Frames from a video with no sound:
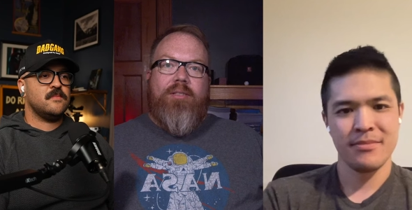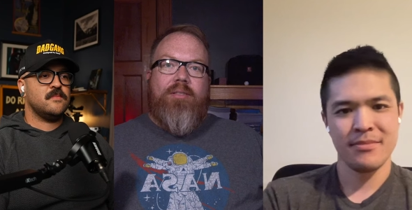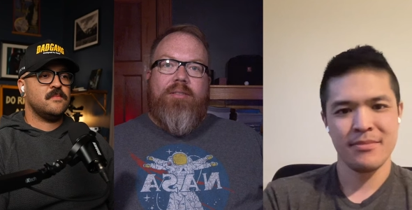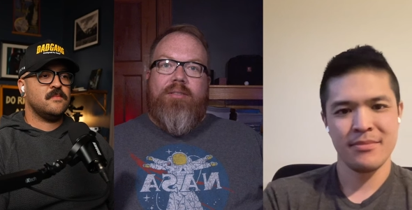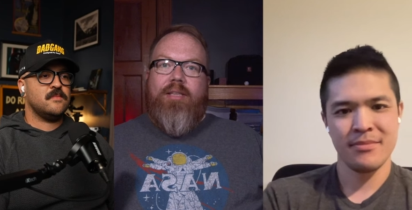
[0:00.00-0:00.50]
Speaker 1: like
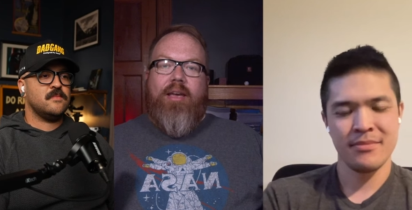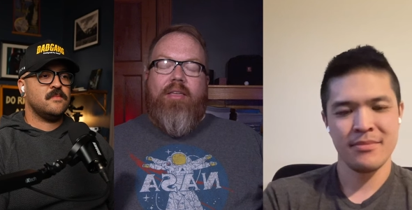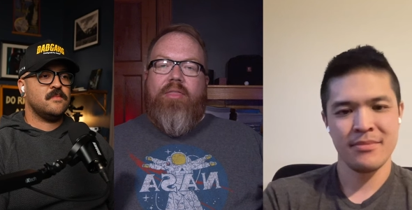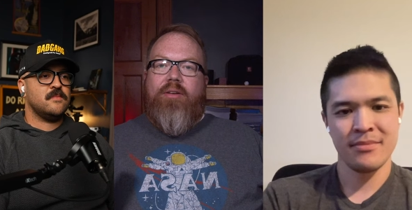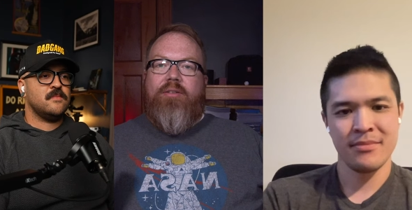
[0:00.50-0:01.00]

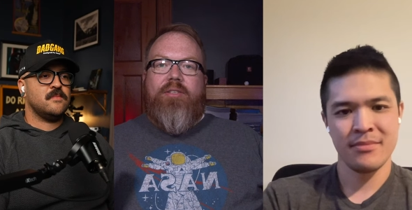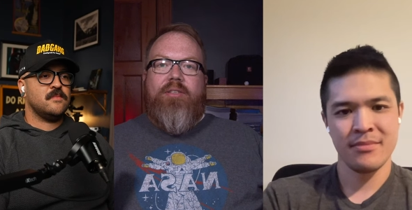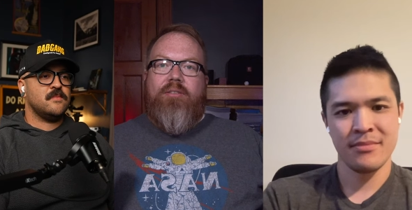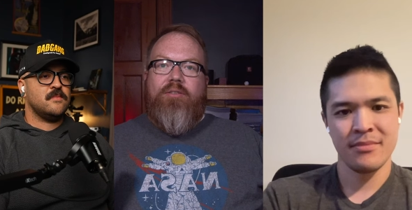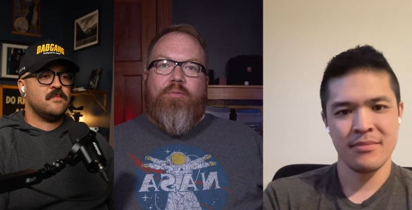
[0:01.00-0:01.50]
13,
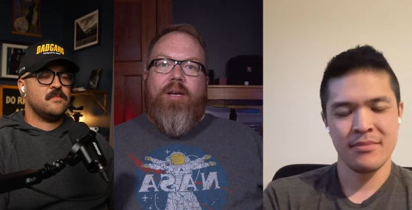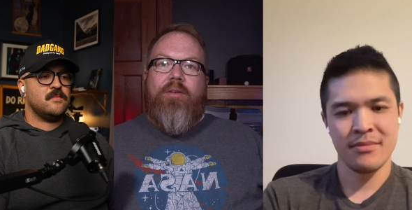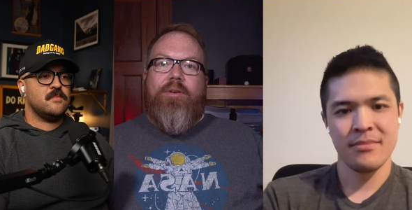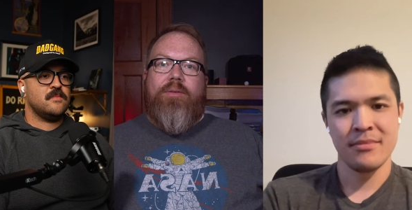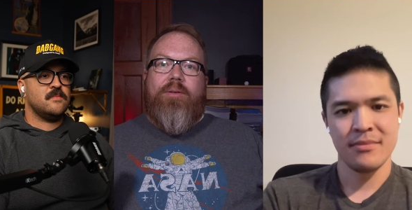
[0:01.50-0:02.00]
12 year
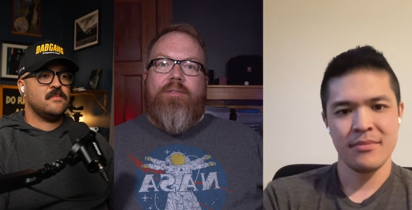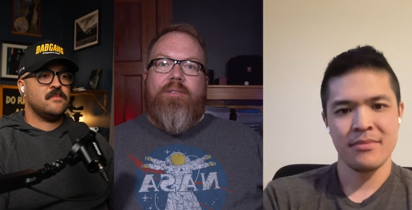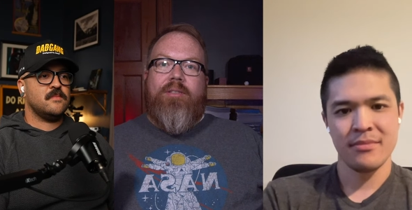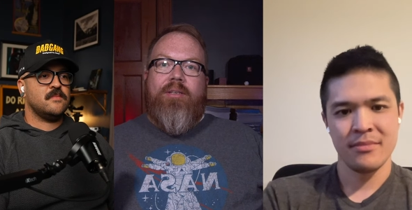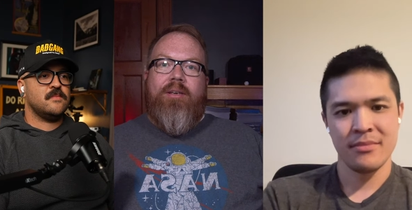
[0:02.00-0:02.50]
olds.
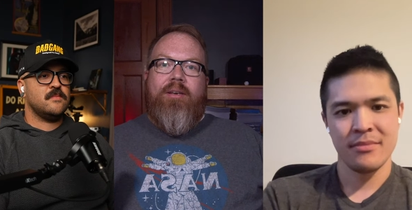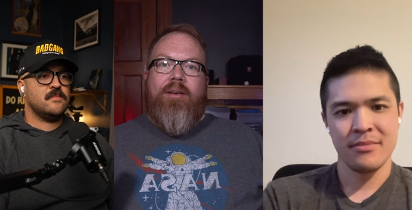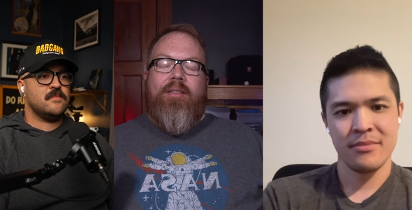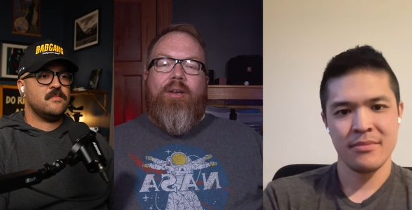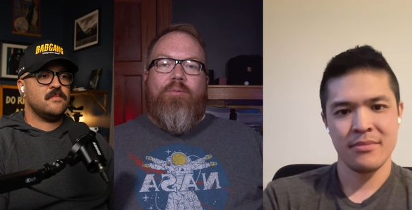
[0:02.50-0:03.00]
There was
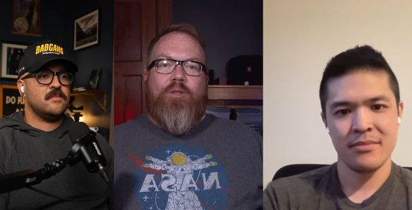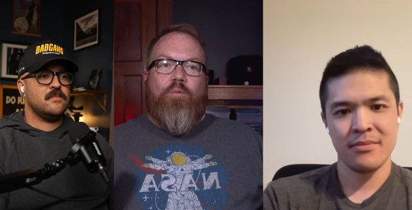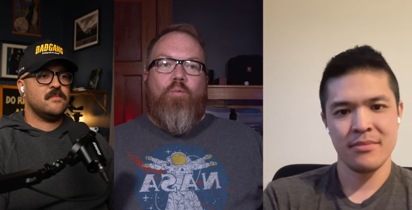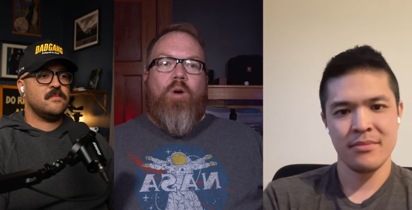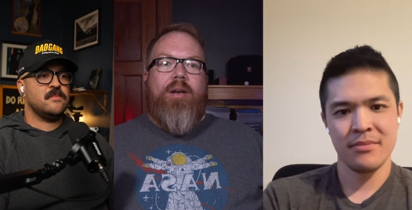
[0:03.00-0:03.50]
one
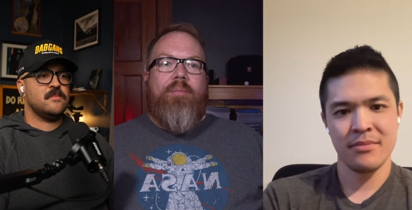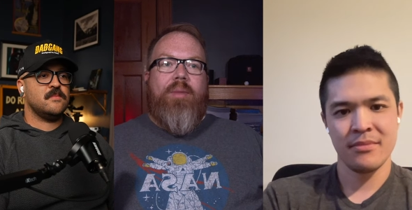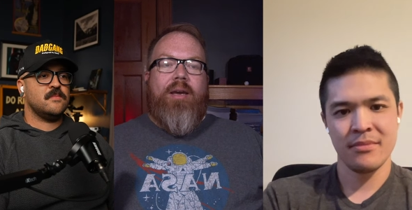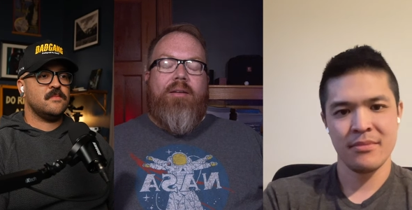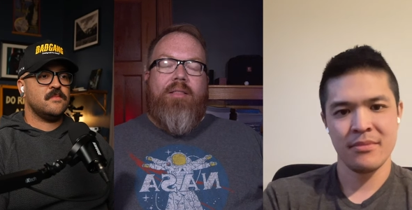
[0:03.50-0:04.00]
male
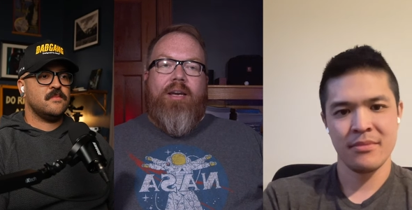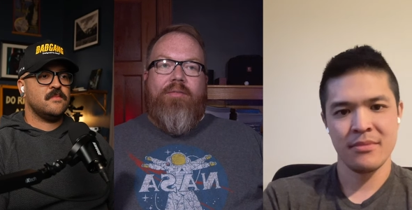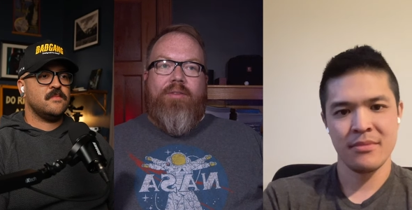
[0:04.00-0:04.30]
lifeguard.